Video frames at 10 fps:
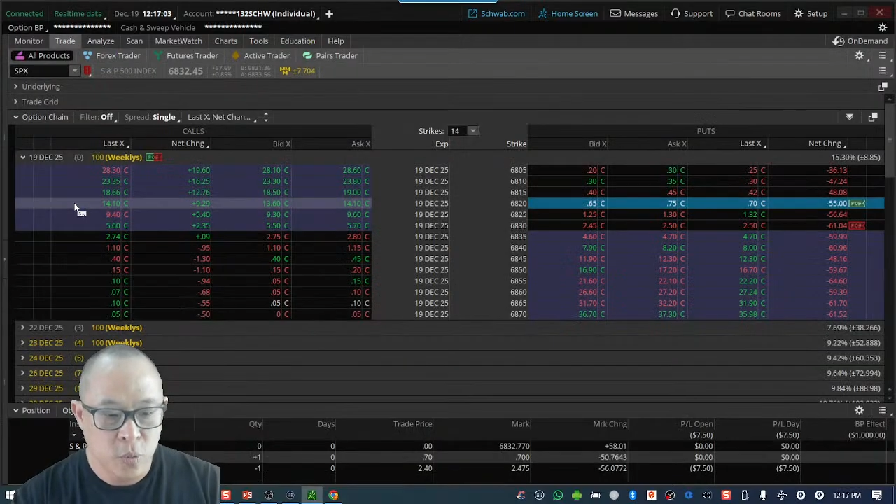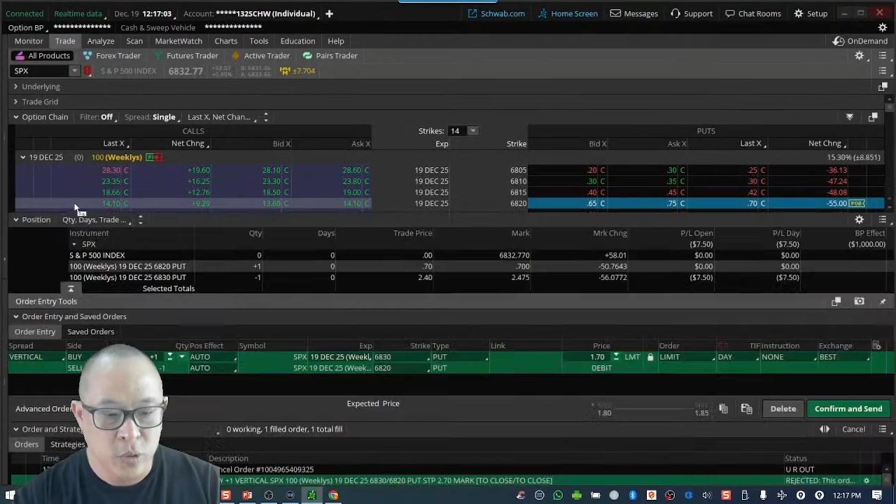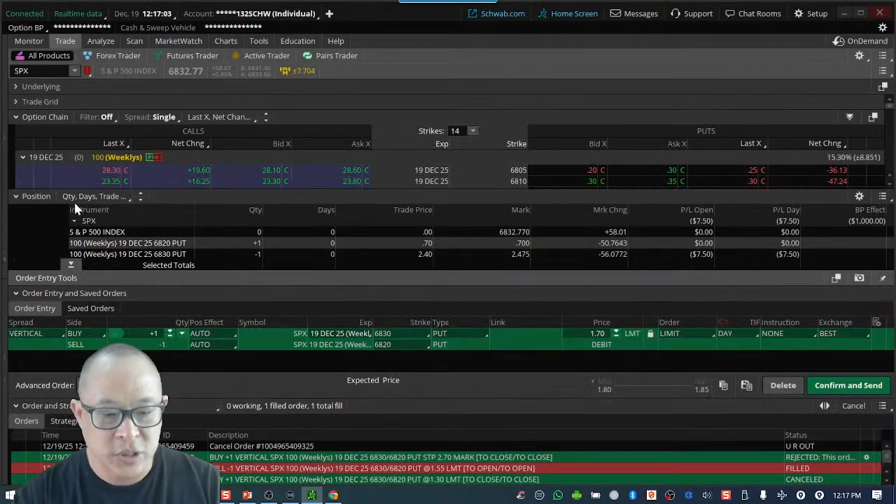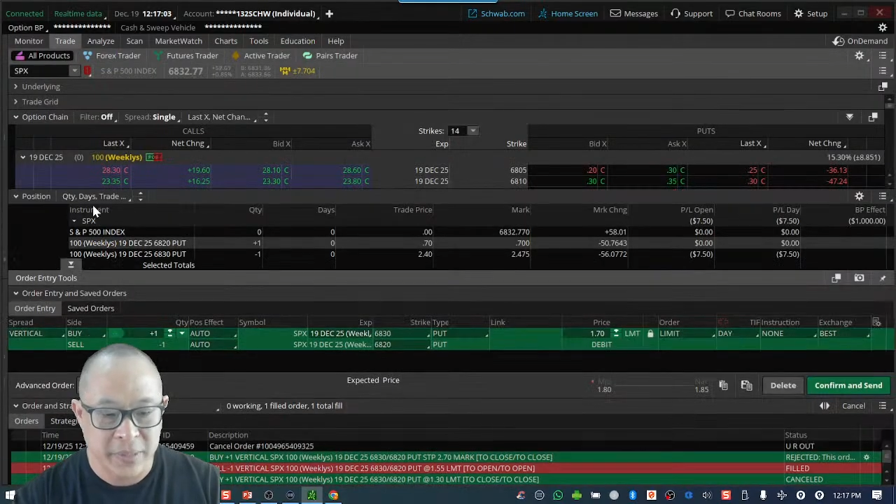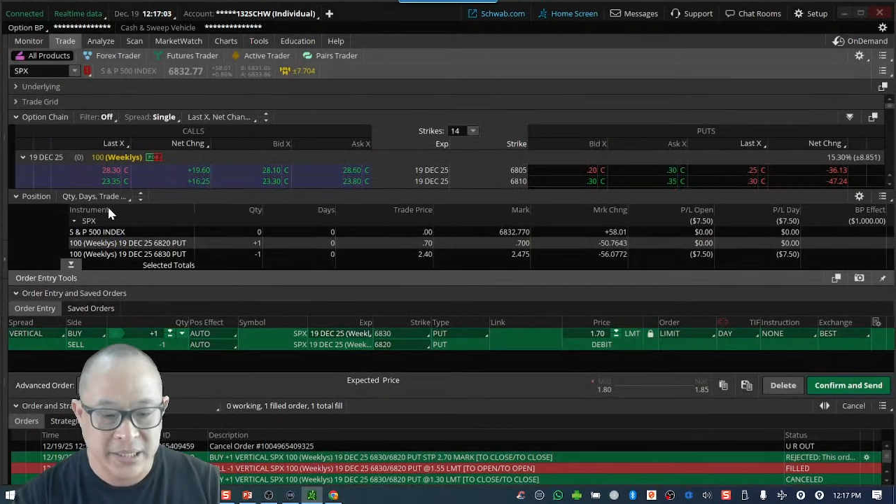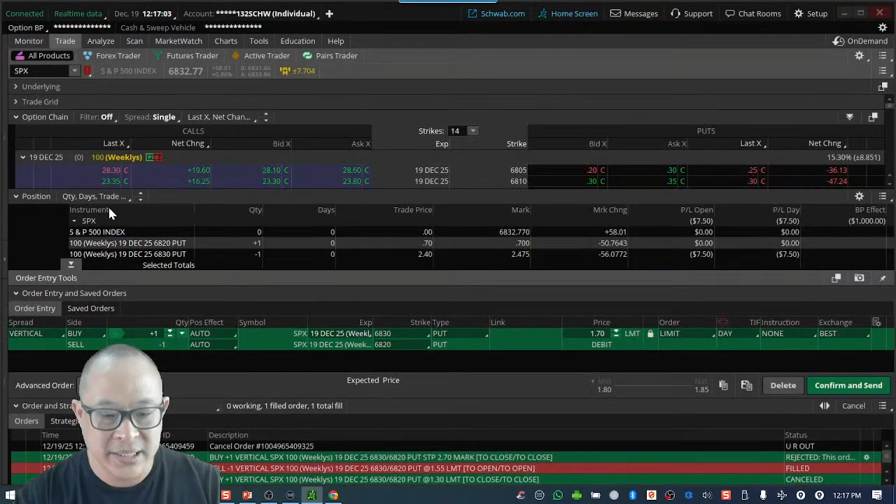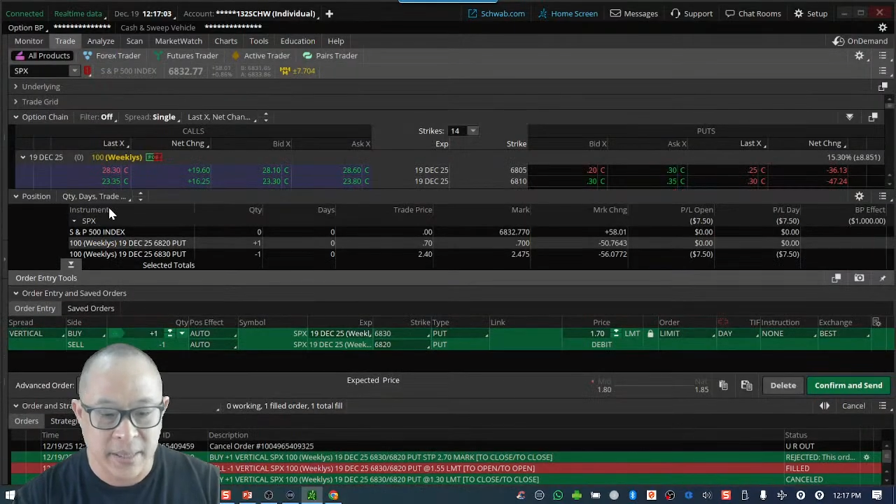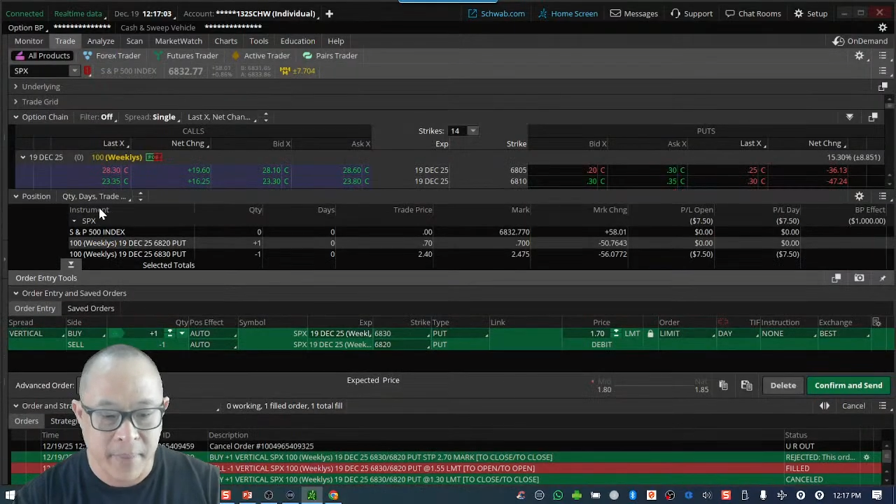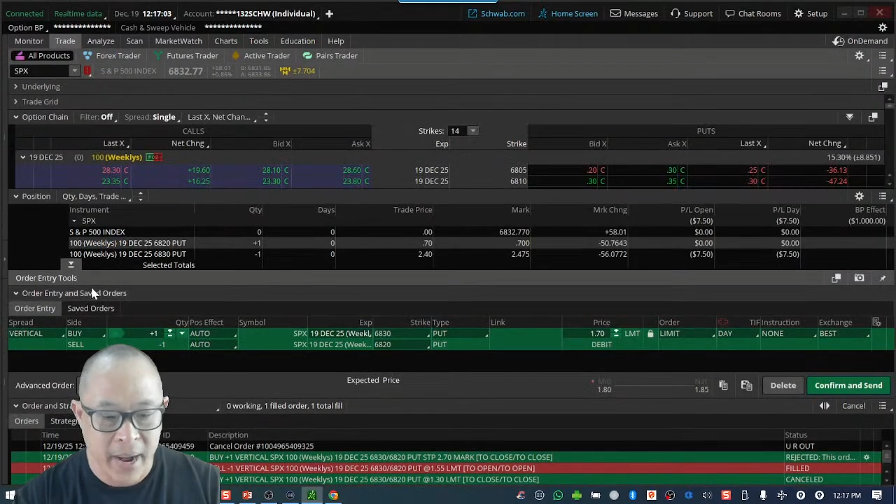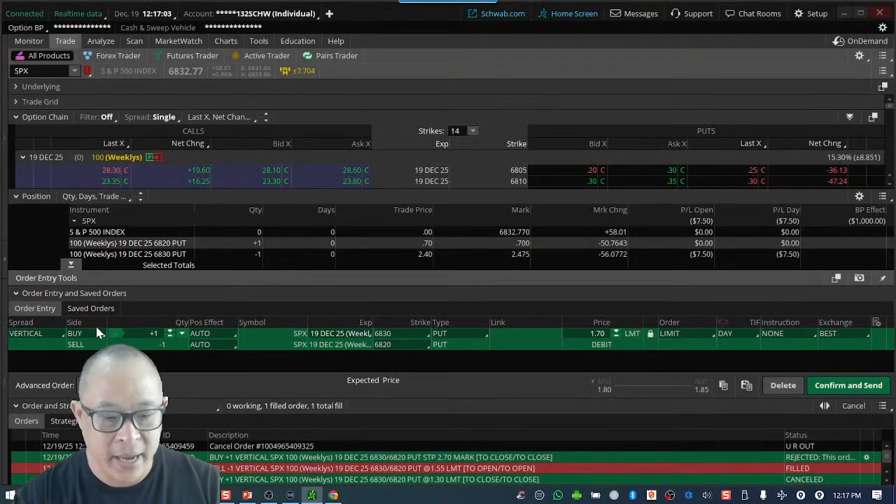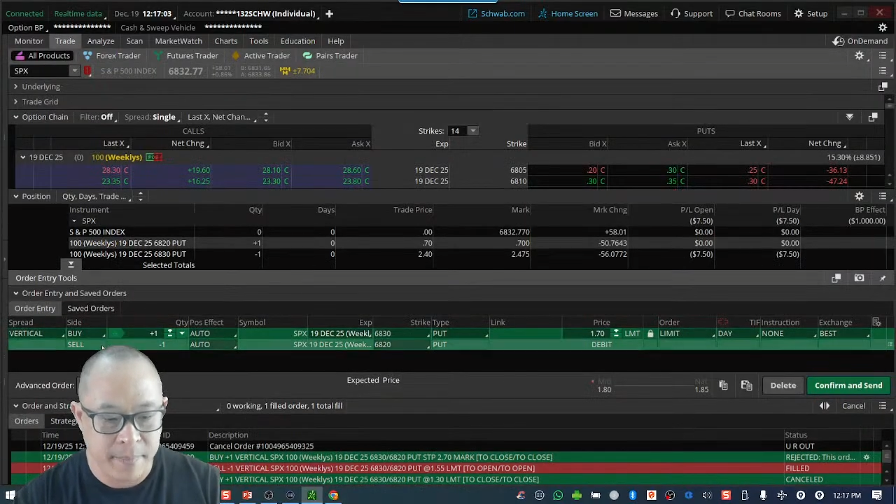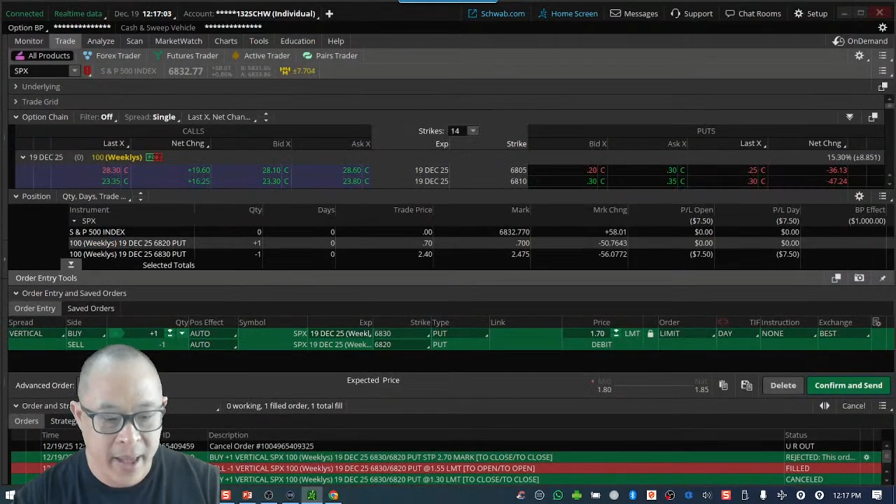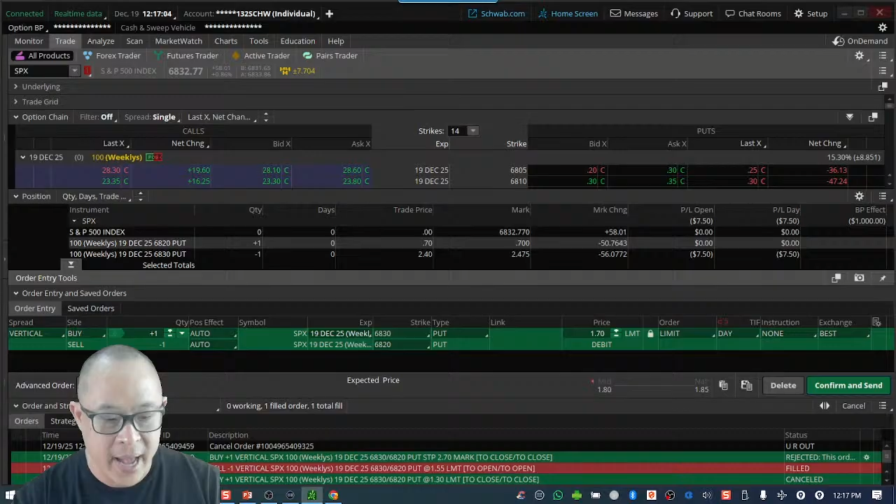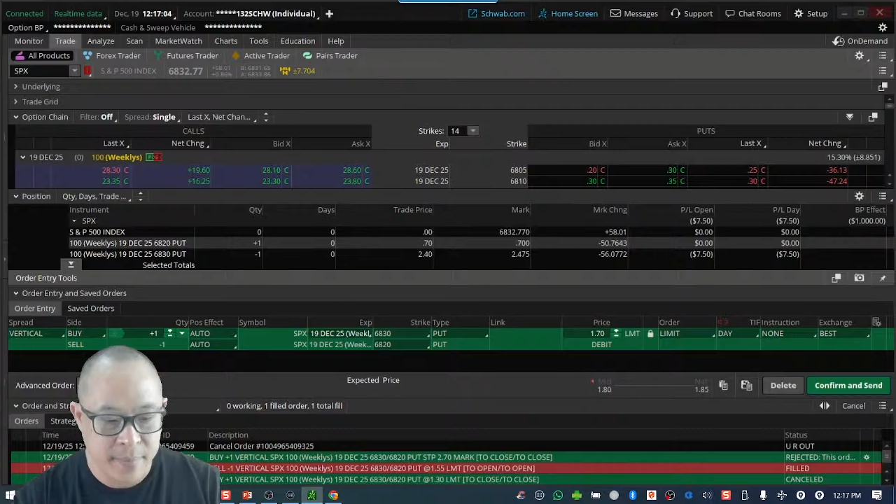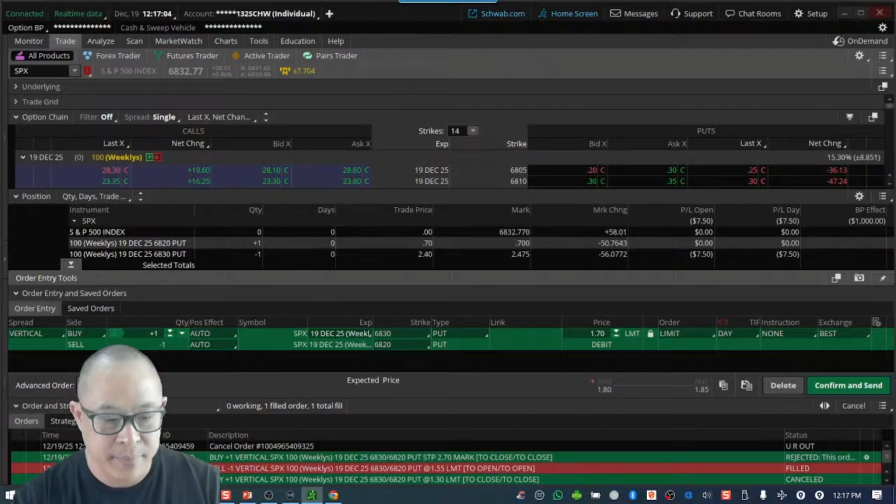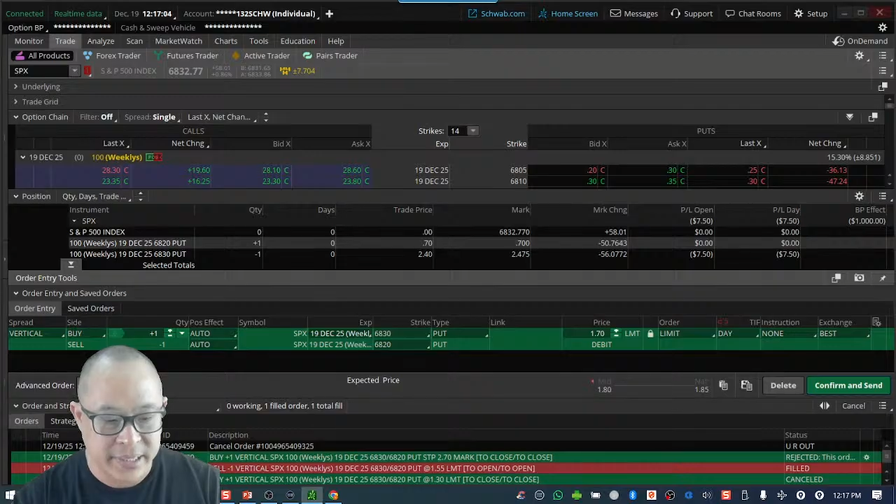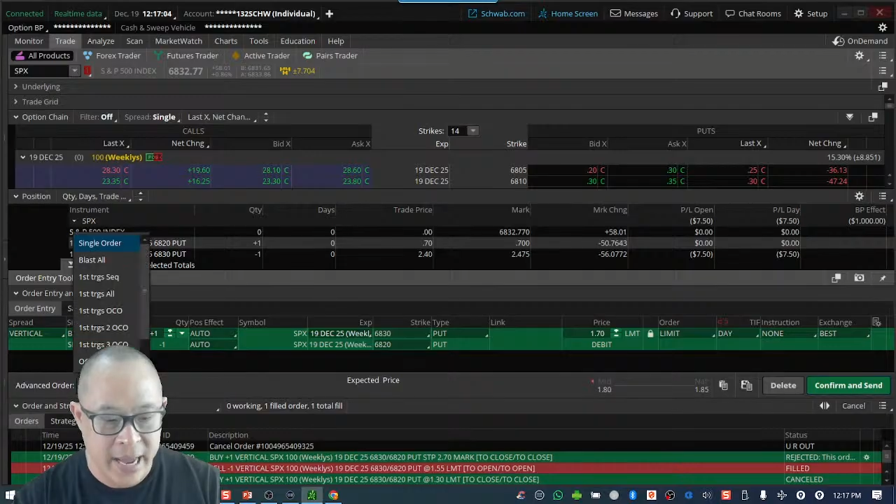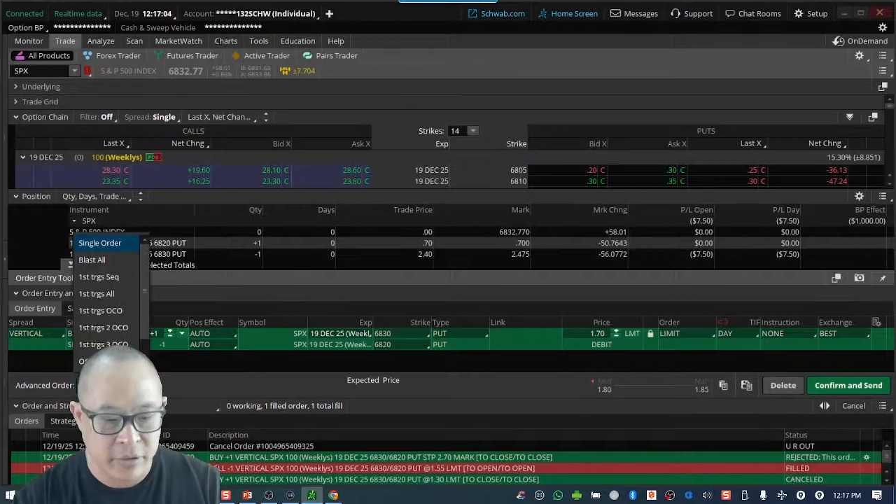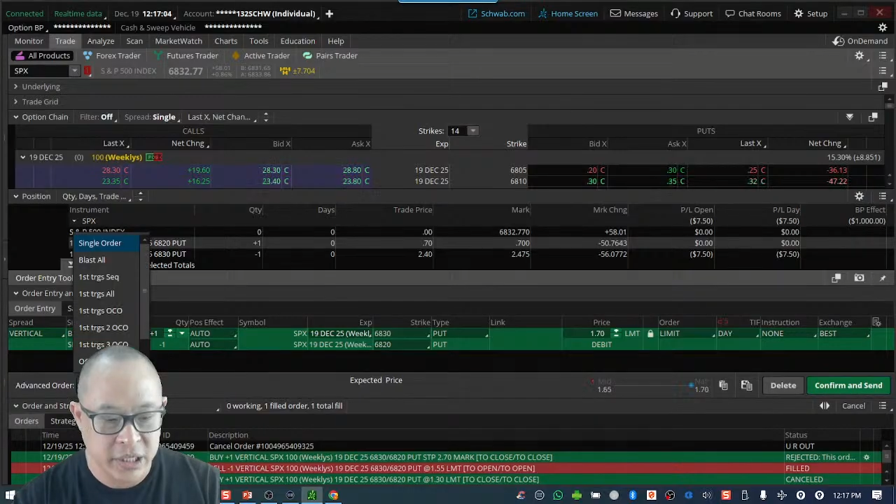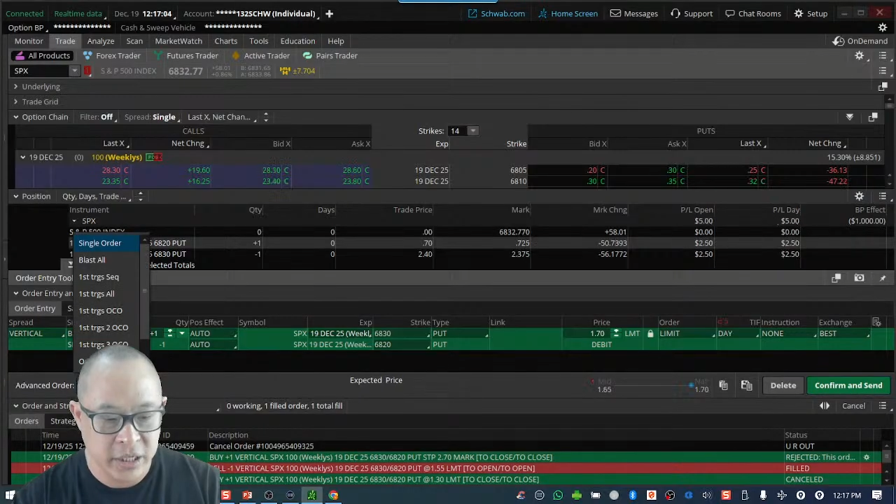which means to buy it back. But
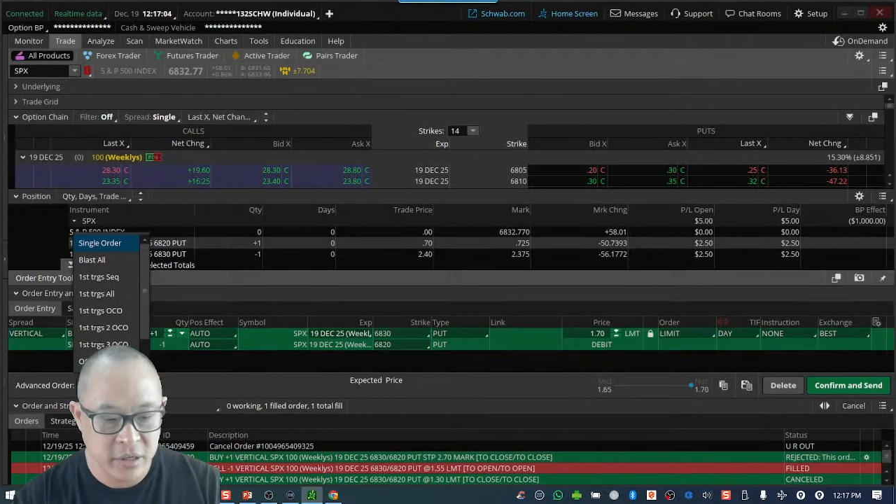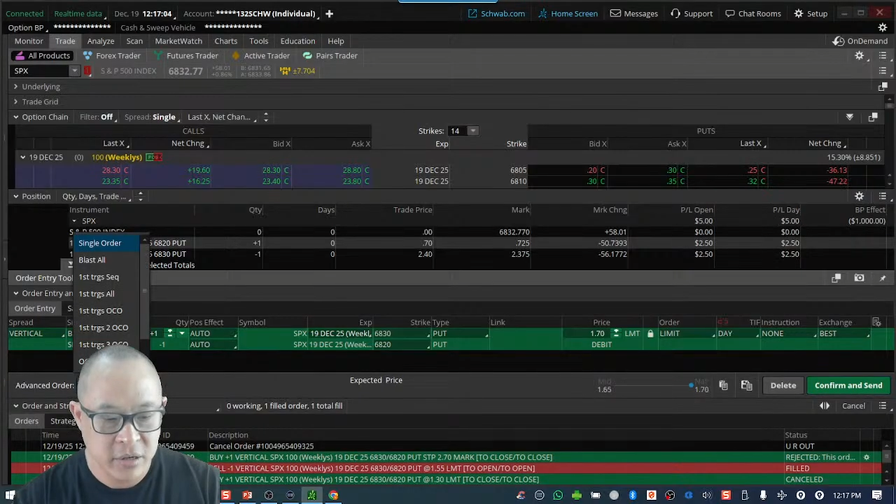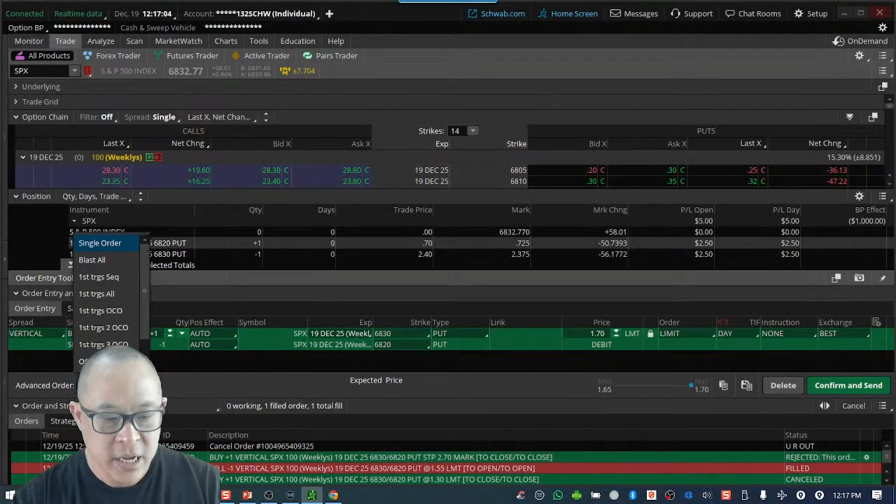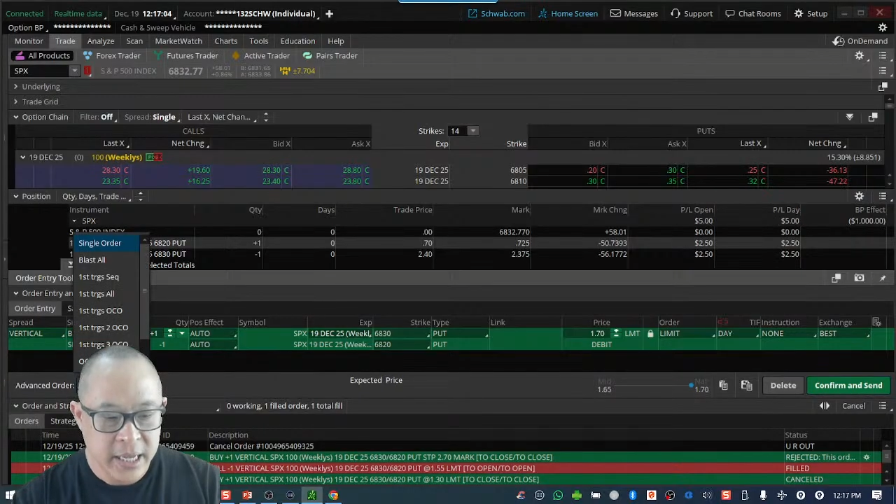down here,